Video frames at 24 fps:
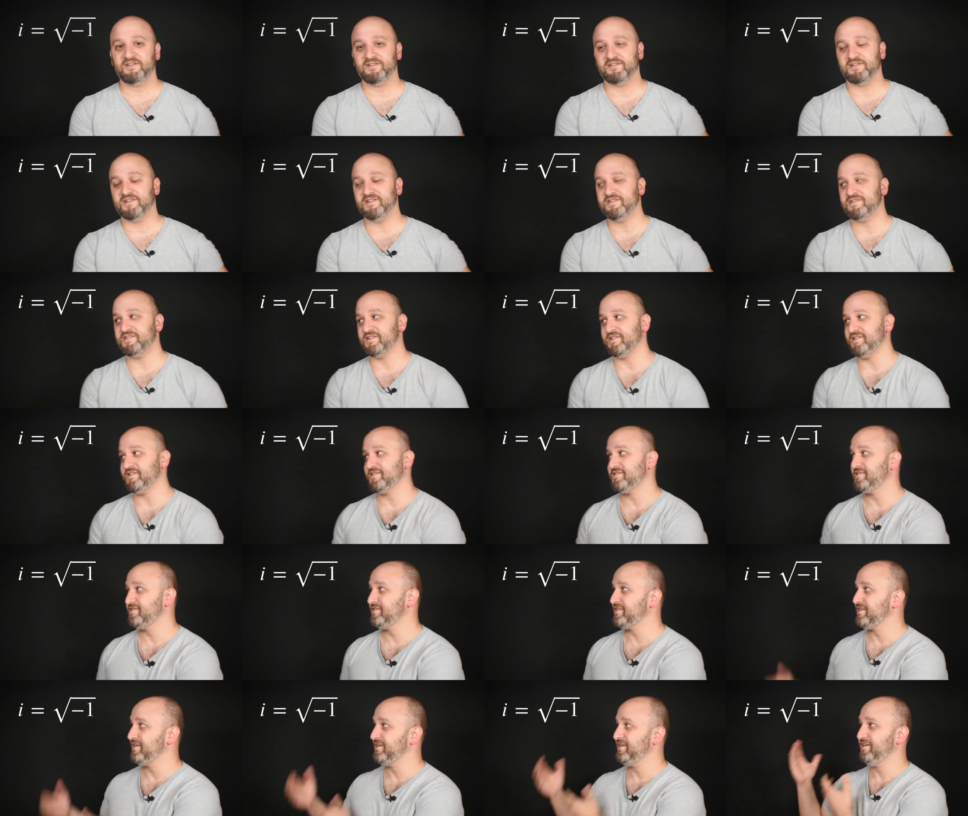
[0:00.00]
this
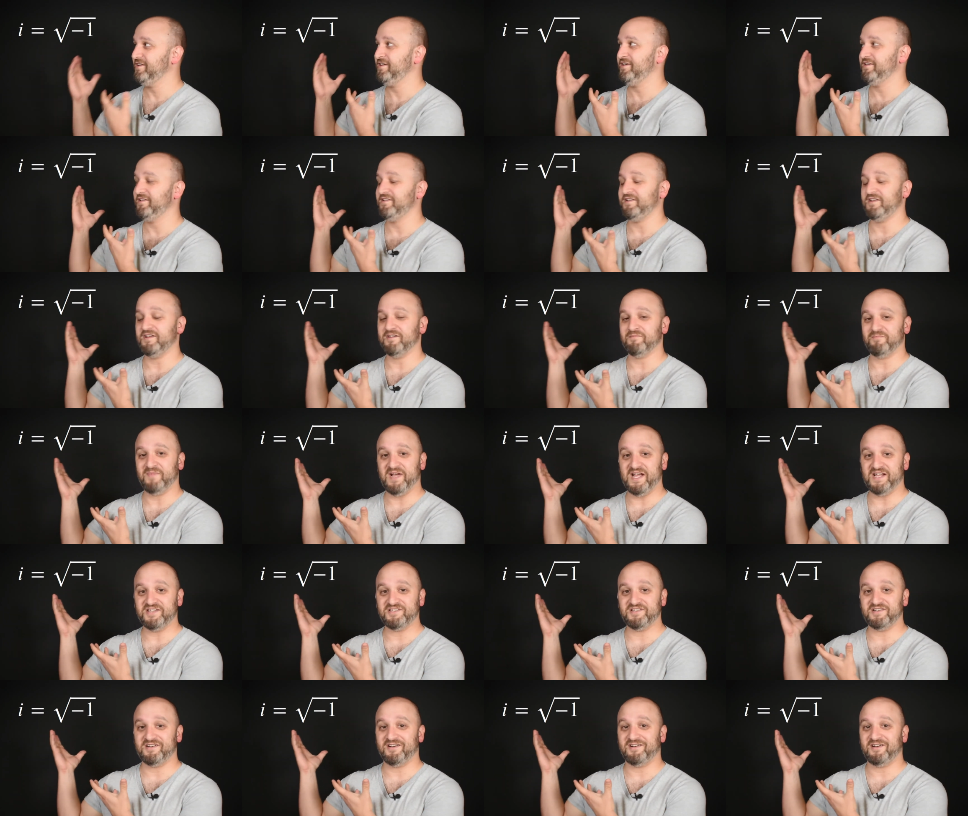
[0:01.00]
is the
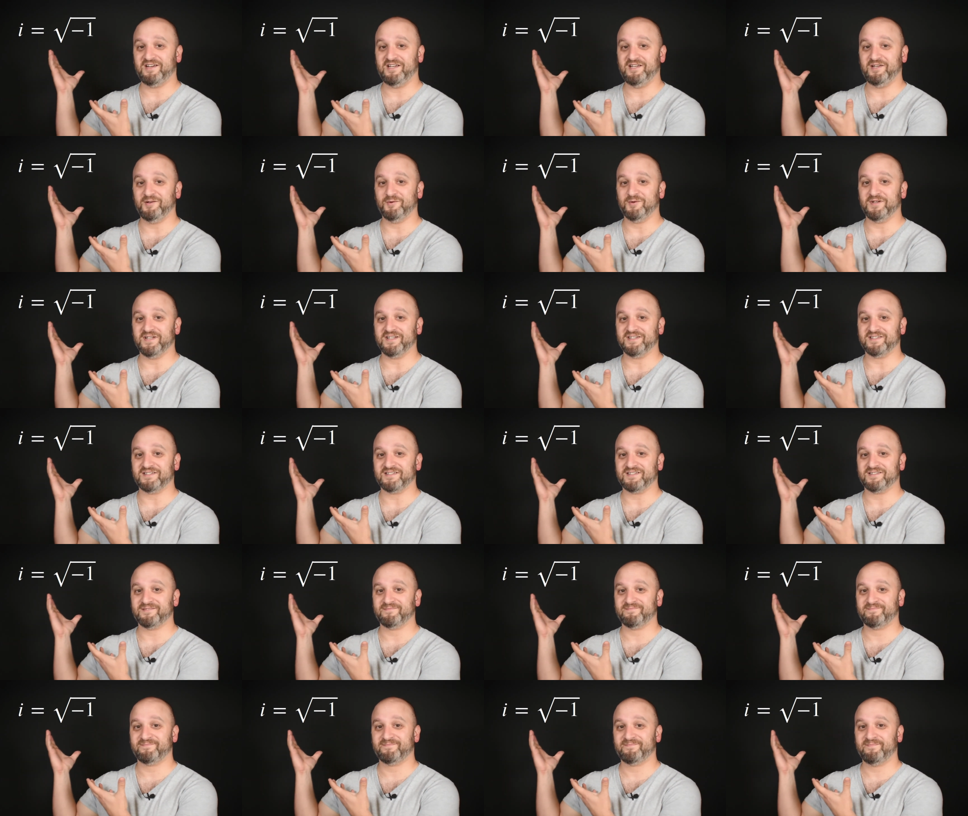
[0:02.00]
imaginary unit.
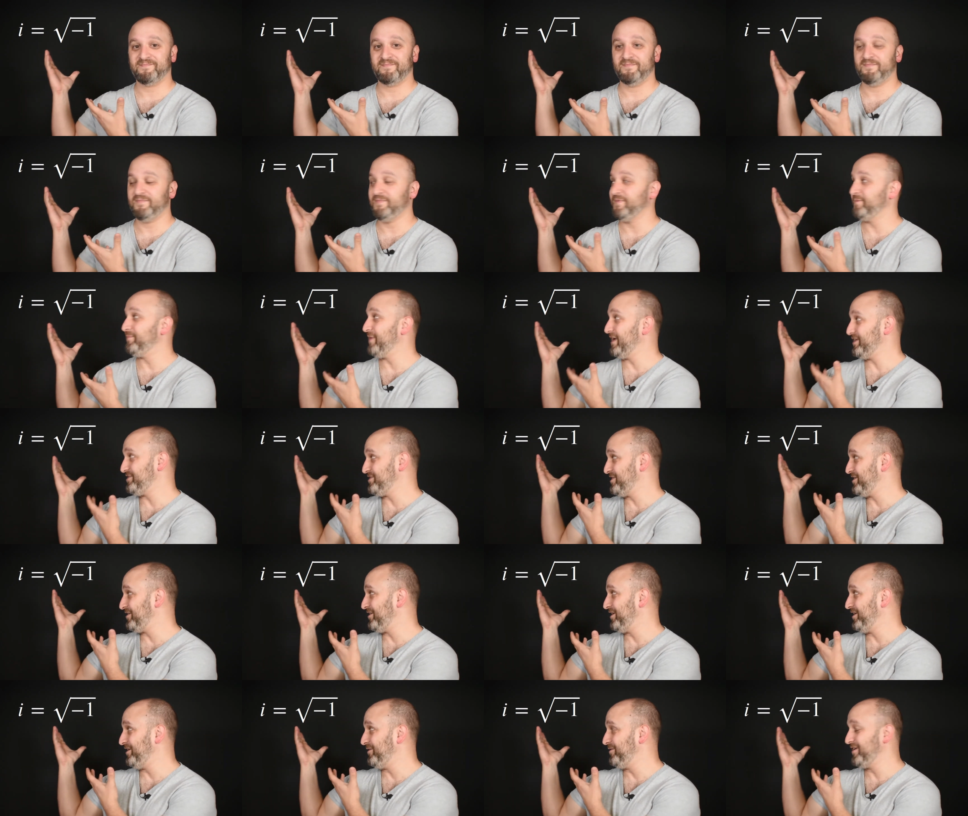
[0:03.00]

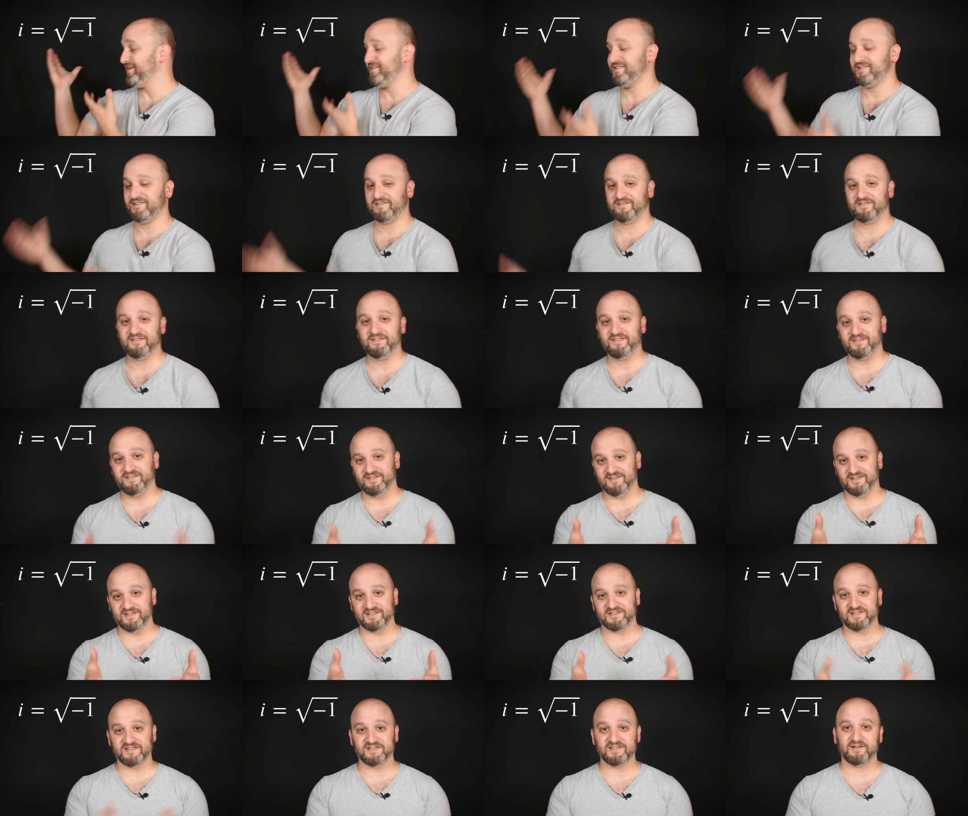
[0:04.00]
Imaginary unit,
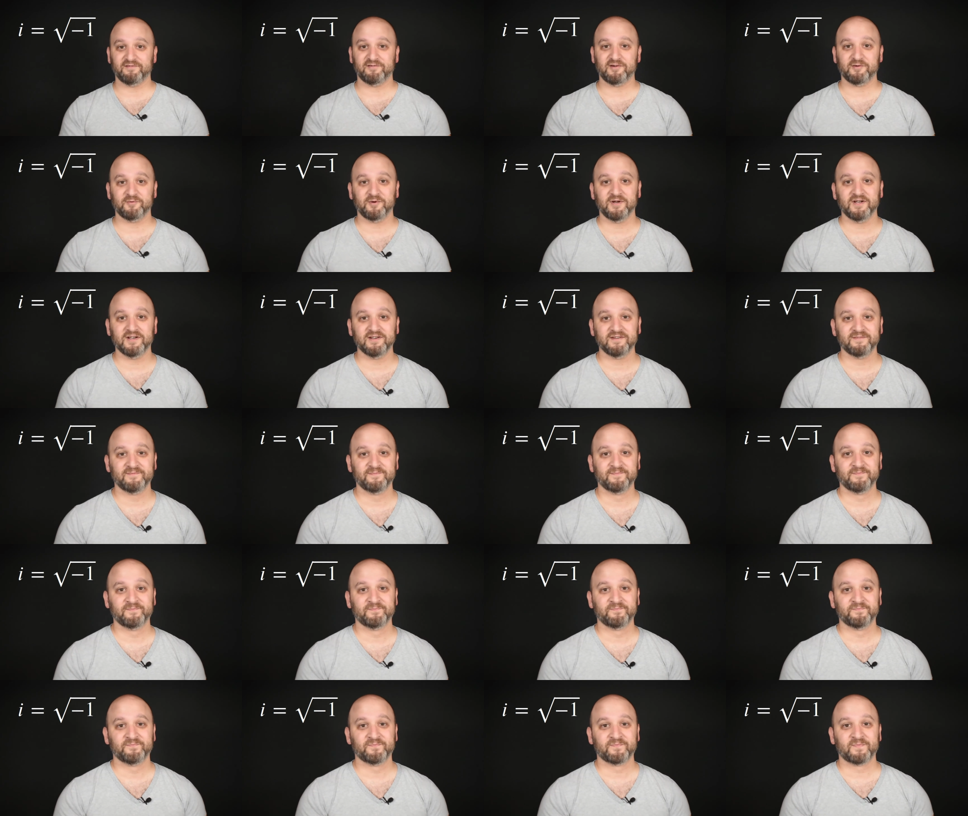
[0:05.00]
this is everyone.
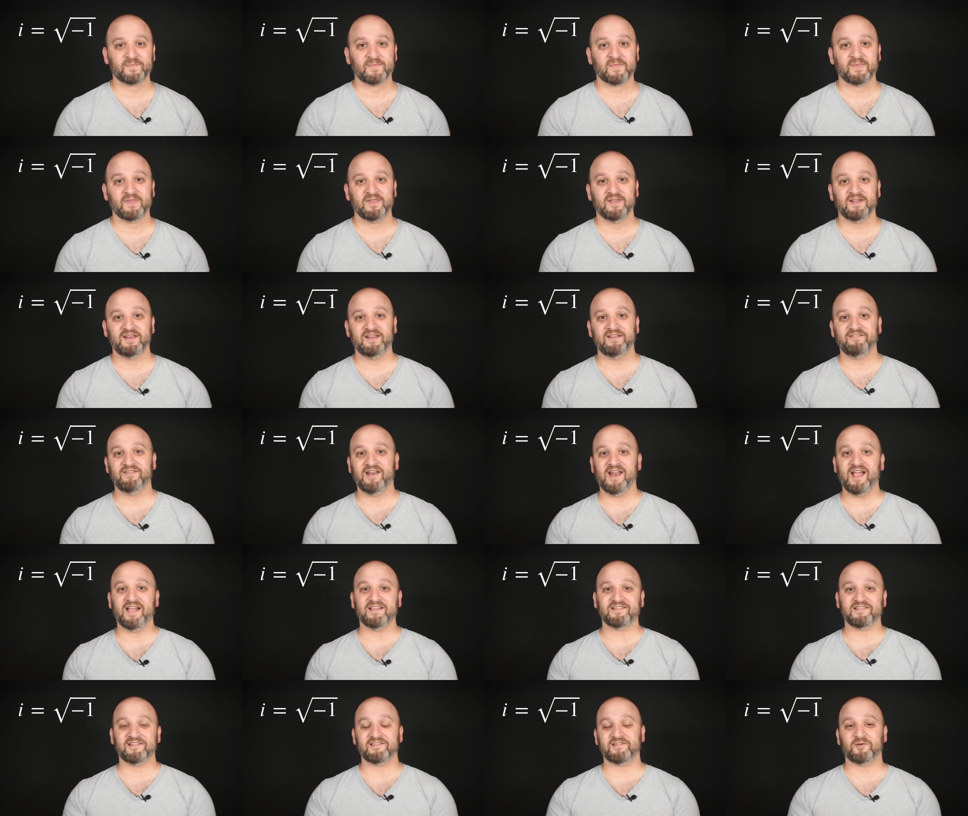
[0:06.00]
It even
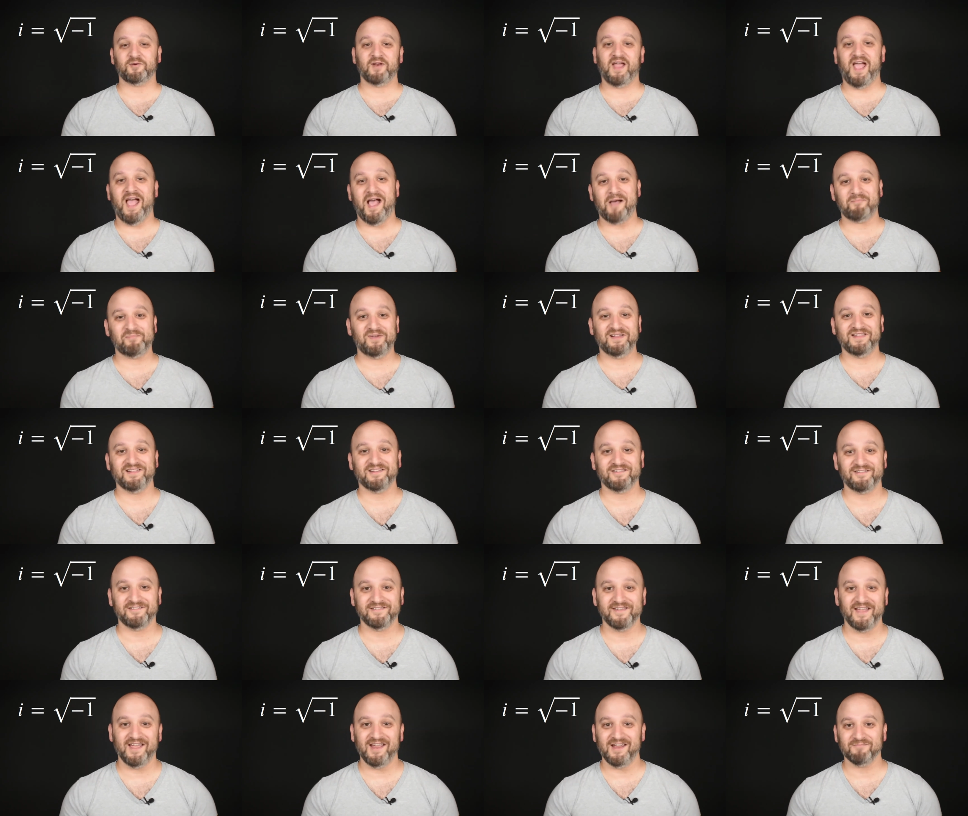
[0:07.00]
has its own happy
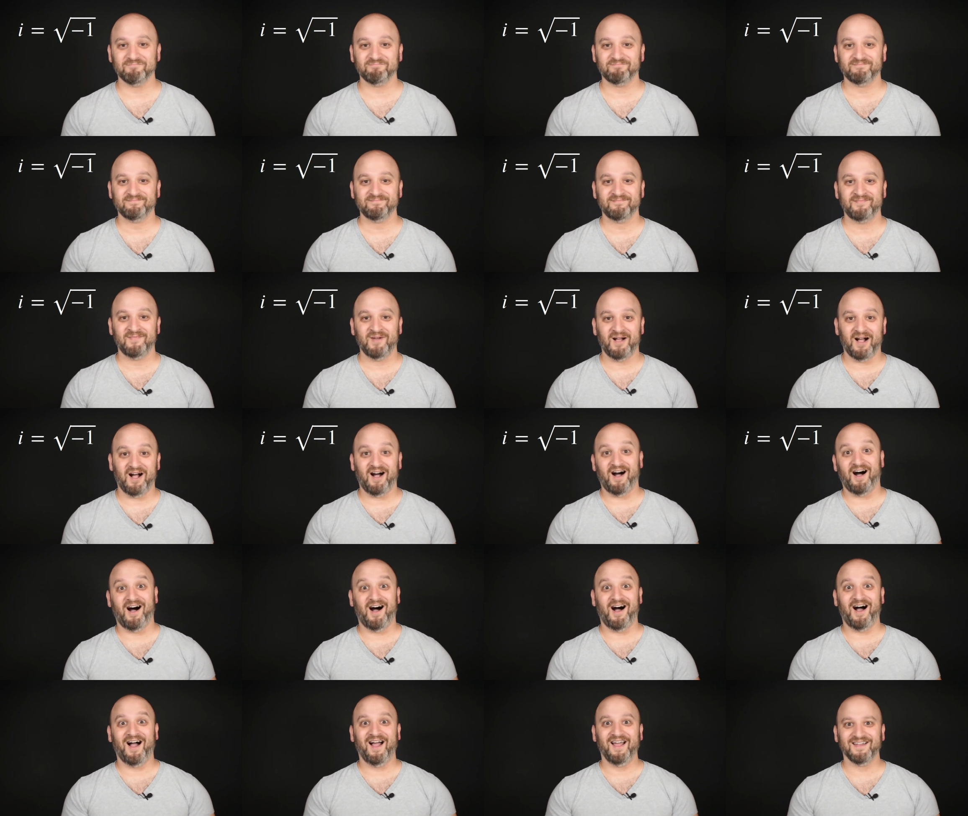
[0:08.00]
little name,
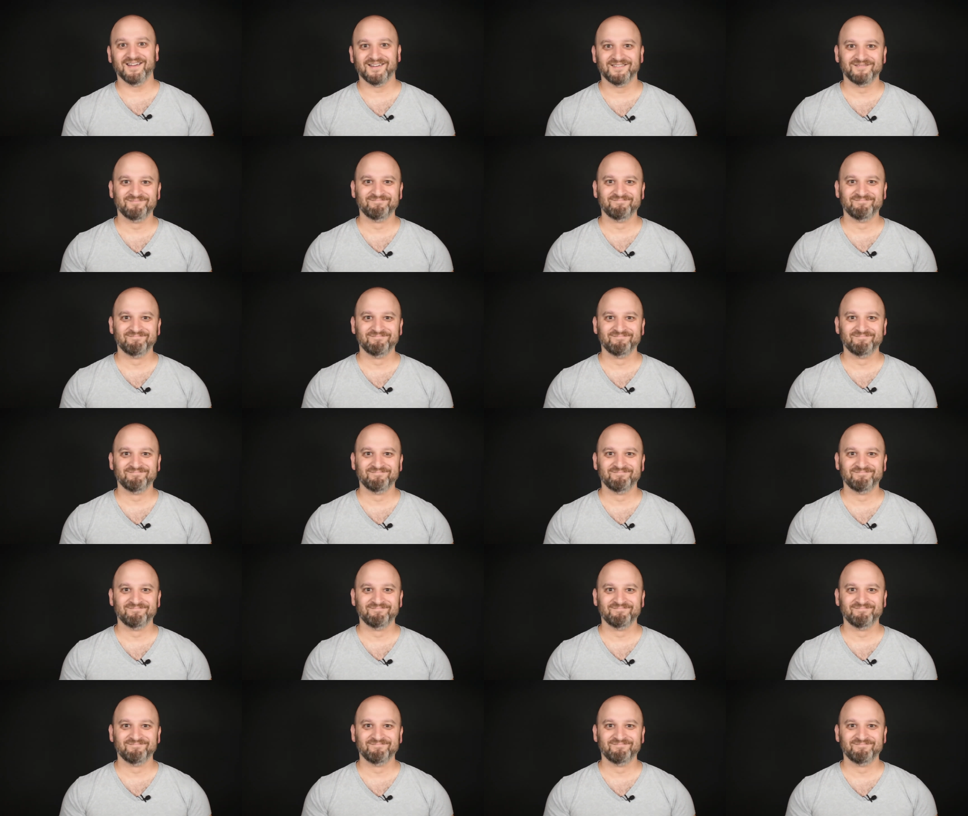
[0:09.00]
I.